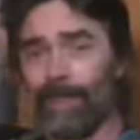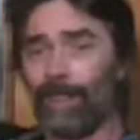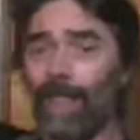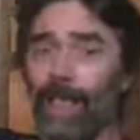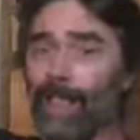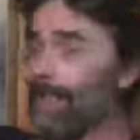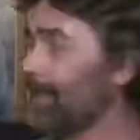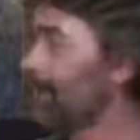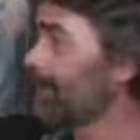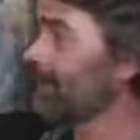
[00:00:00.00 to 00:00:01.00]
God,
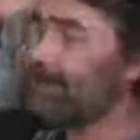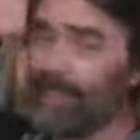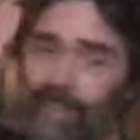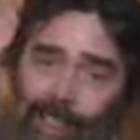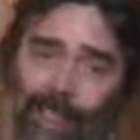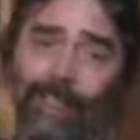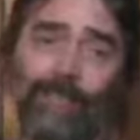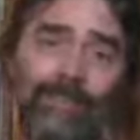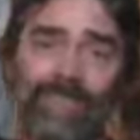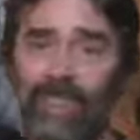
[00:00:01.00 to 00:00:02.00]
the, the God
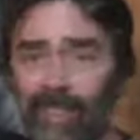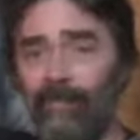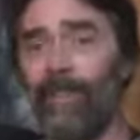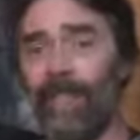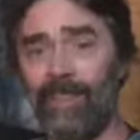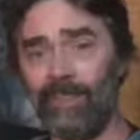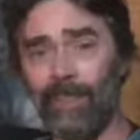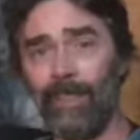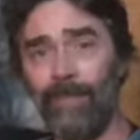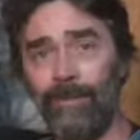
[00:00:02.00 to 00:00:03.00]
of steadfast
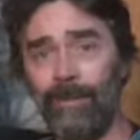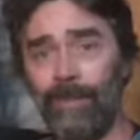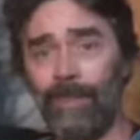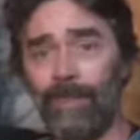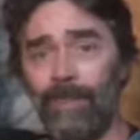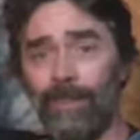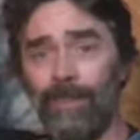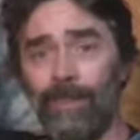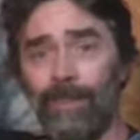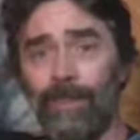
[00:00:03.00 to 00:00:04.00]
love.
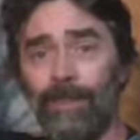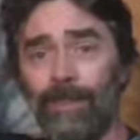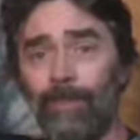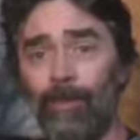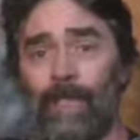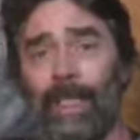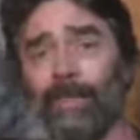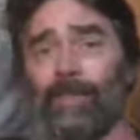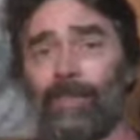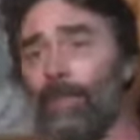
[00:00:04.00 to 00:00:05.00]

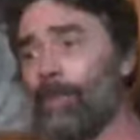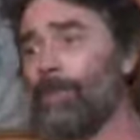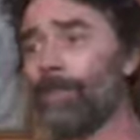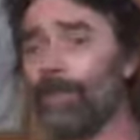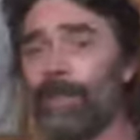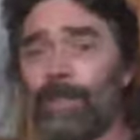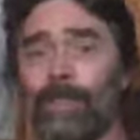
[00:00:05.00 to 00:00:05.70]
Bless those